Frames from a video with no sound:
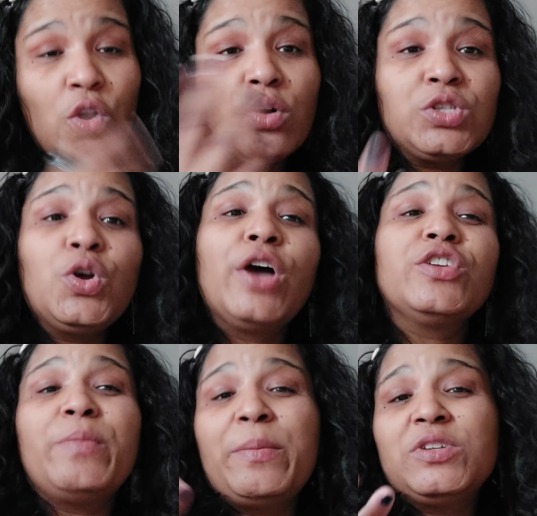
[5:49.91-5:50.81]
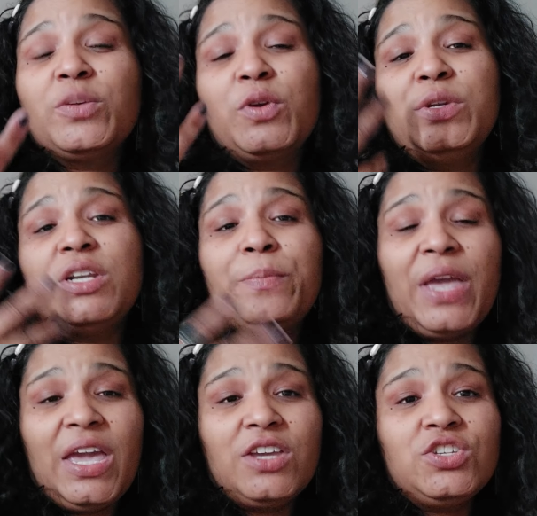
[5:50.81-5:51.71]
Also on your membership community
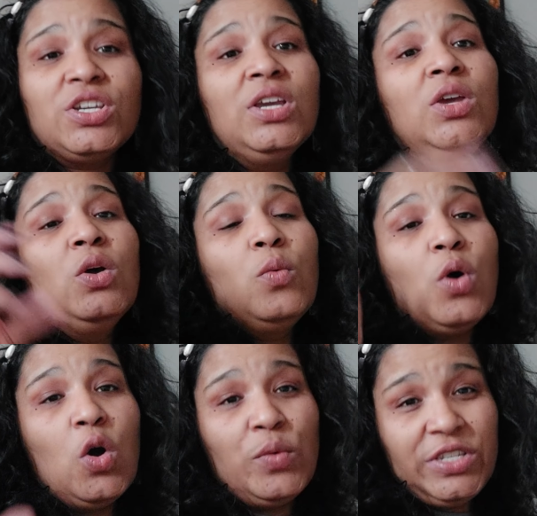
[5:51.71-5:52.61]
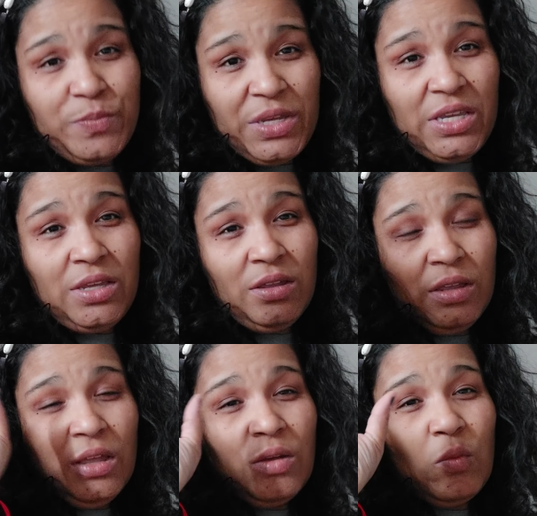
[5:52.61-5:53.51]
page will always be
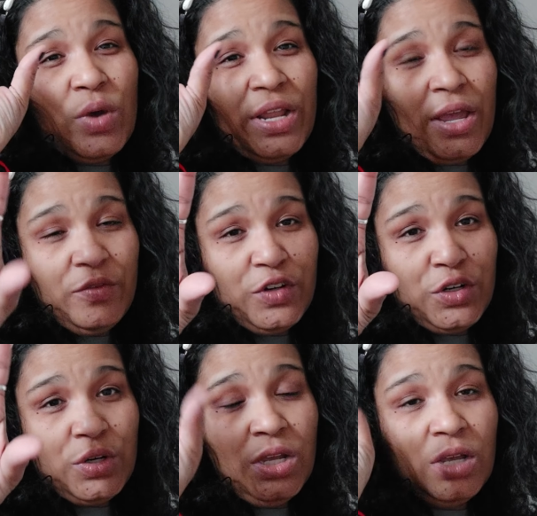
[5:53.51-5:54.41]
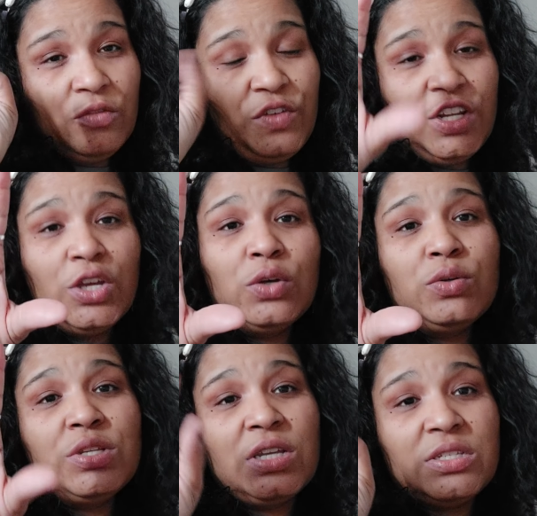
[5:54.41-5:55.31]
whatever
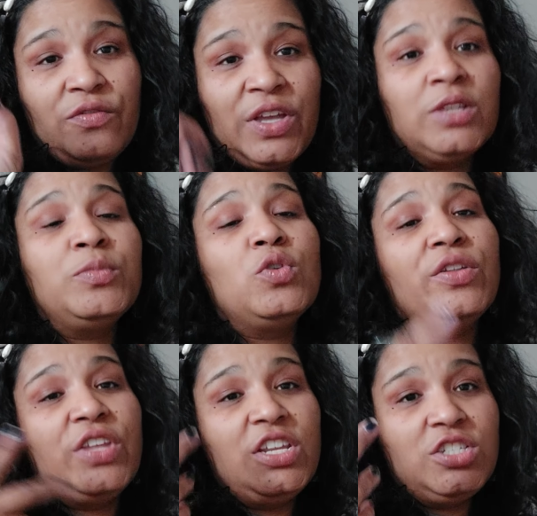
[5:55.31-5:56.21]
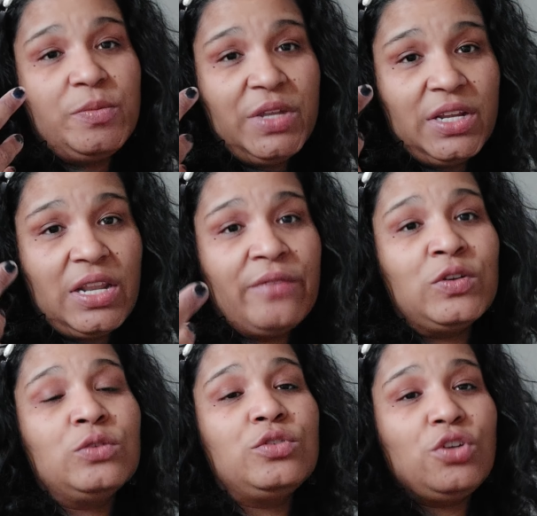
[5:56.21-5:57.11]
videos is available on the intermediate
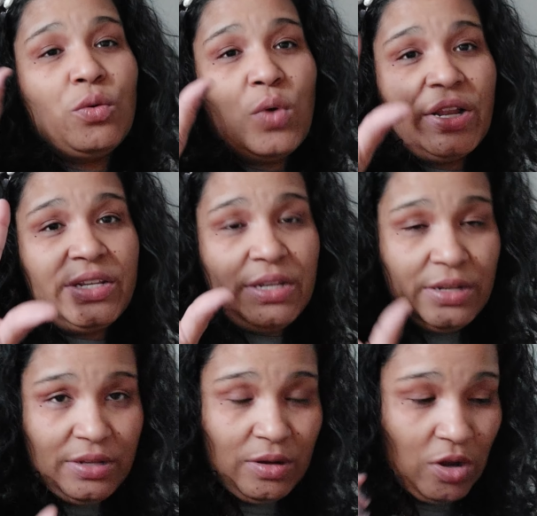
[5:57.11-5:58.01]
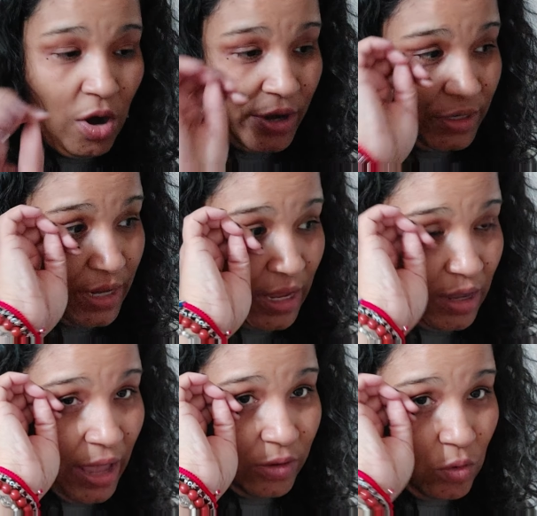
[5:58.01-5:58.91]
level, your one card a day
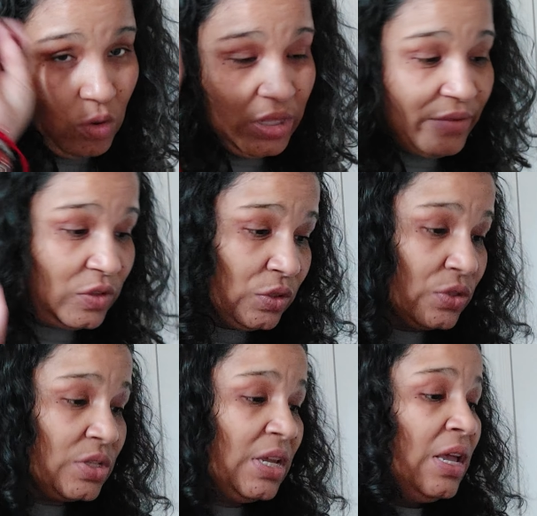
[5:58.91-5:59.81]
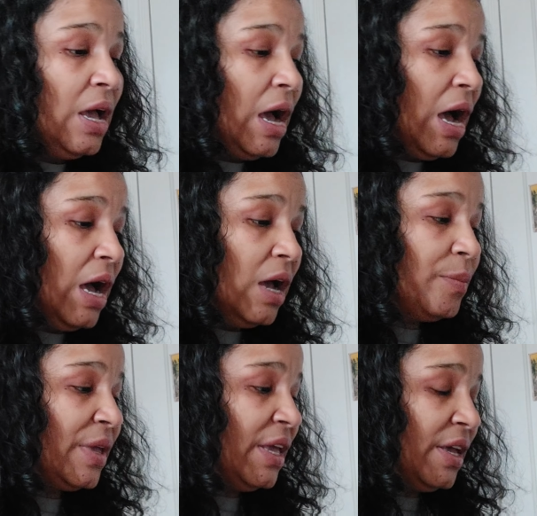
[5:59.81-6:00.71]
at all levels,
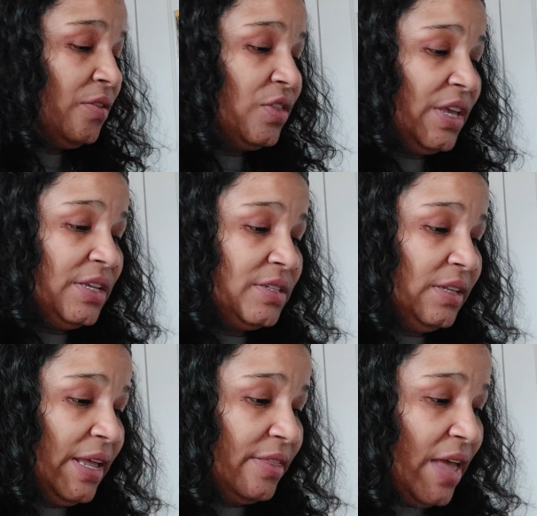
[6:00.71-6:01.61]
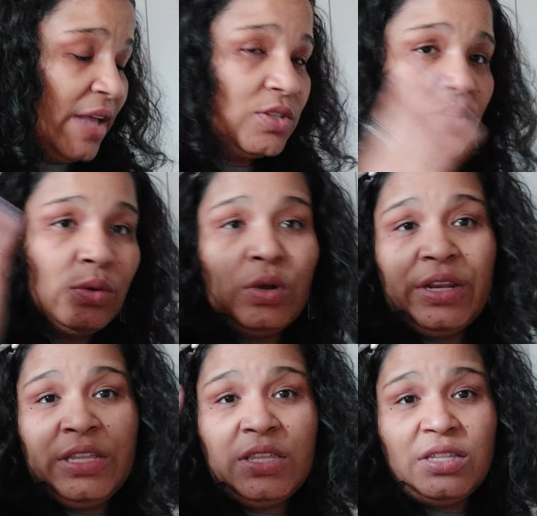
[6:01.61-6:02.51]
and things like that. So
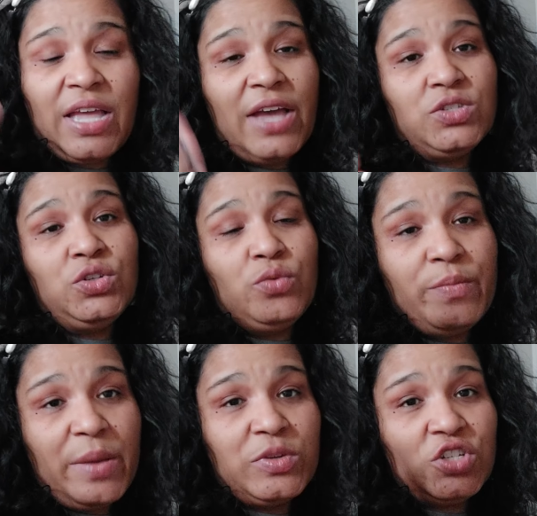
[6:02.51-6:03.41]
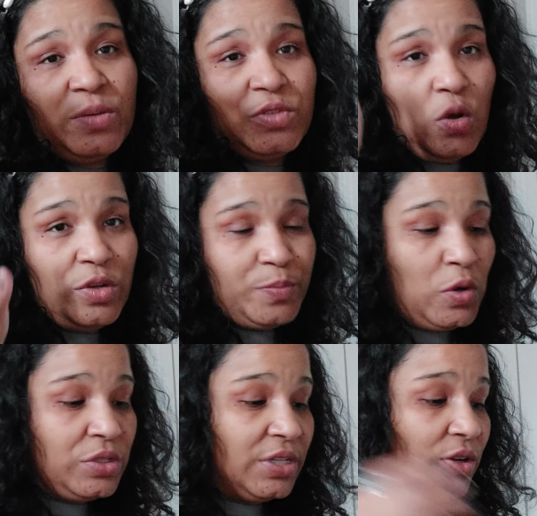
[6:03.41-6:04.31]
anything that has to memberships, always
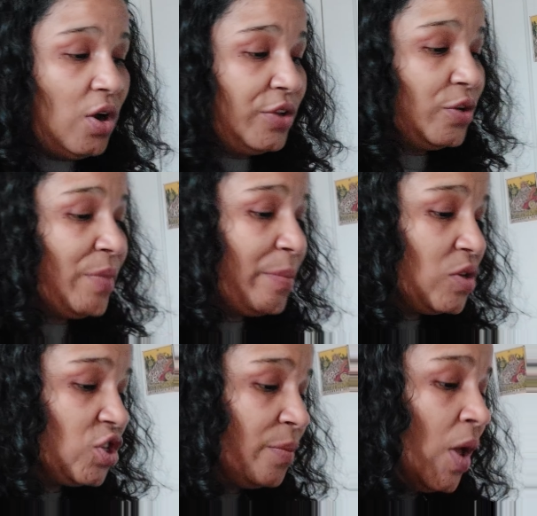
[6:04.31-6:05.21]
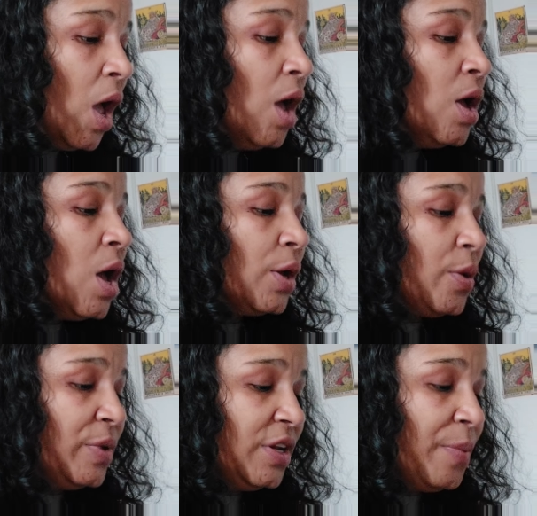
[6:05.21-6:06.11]
posted on your membership
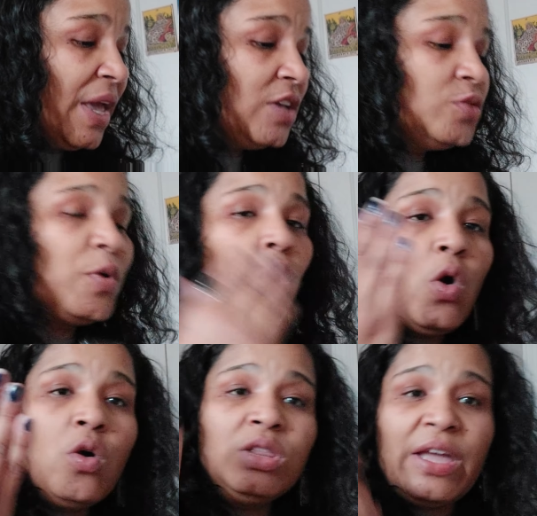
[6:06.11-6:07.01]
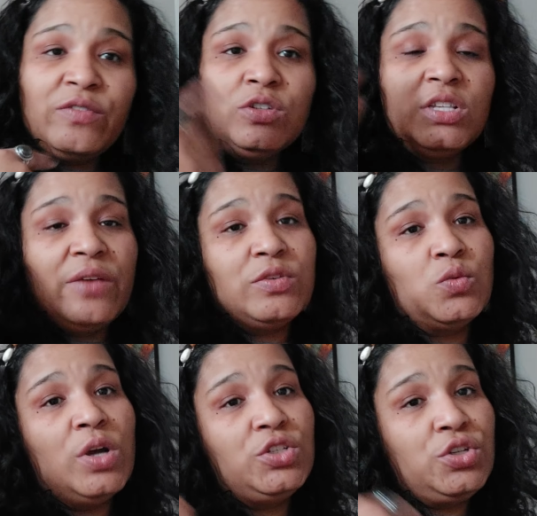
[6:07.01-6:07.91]
community page. But all levels
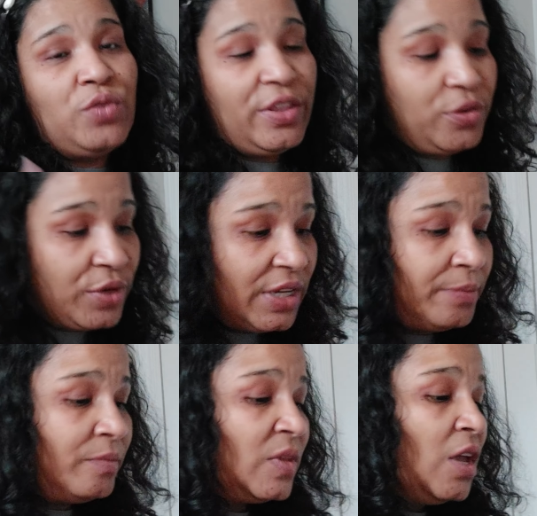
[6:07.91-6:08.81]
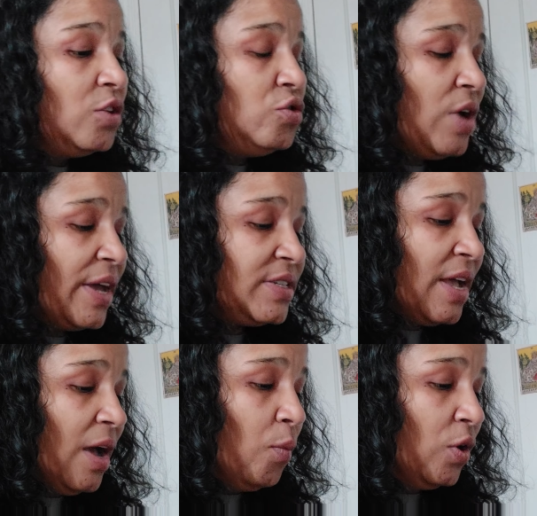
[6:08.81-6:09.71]
1, 2, and 3, you guys
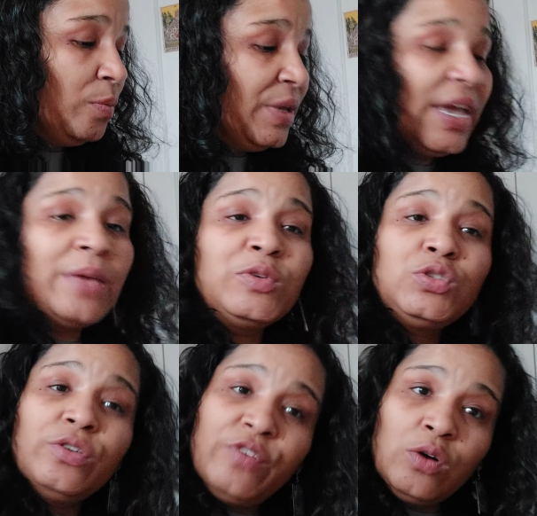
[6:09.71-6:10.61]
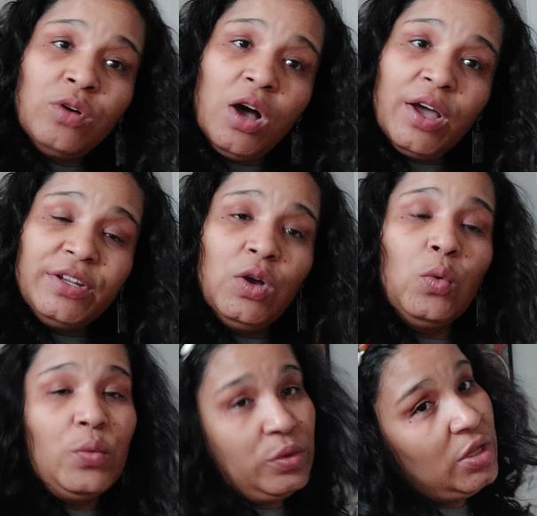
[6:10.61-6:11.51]
will be able to vote
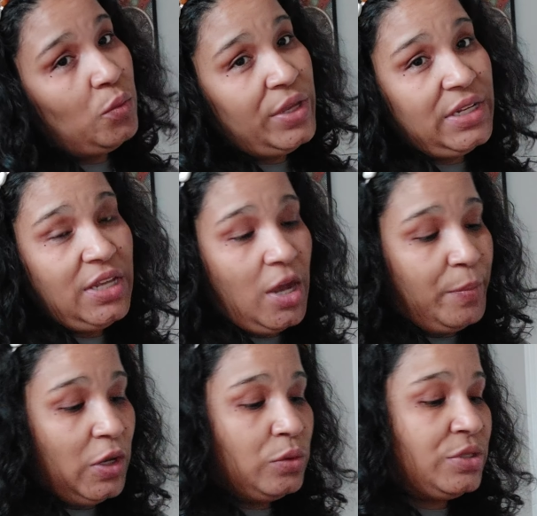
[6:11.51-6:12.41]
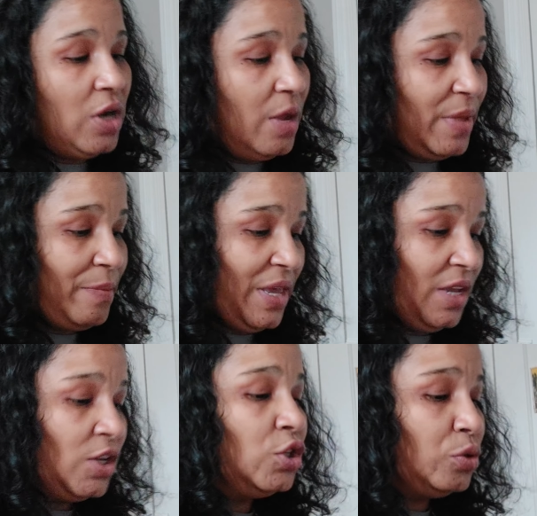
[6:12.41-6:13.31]
on the weekly uploads on my
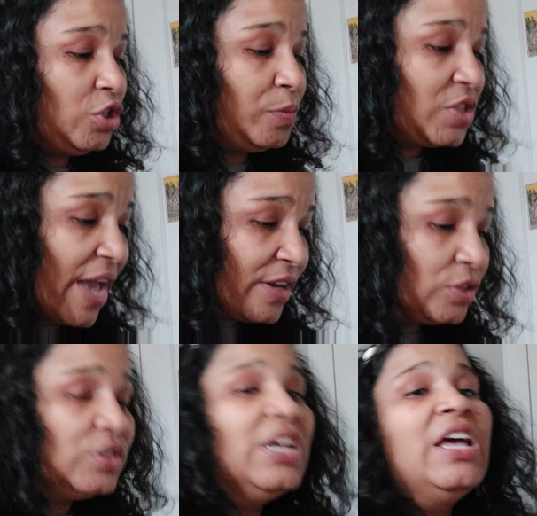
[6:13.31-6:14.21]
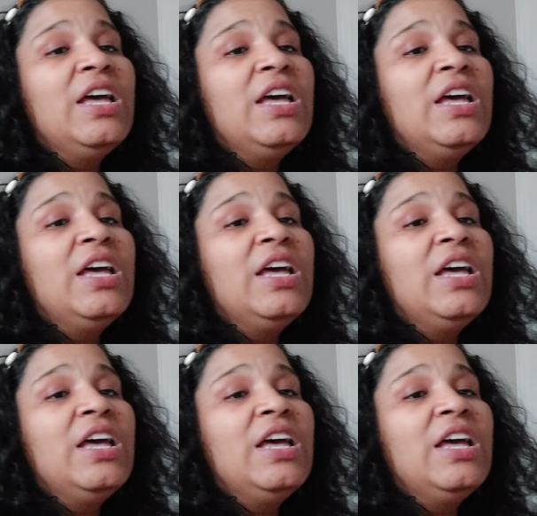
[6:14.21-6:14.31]
main YouTube channel.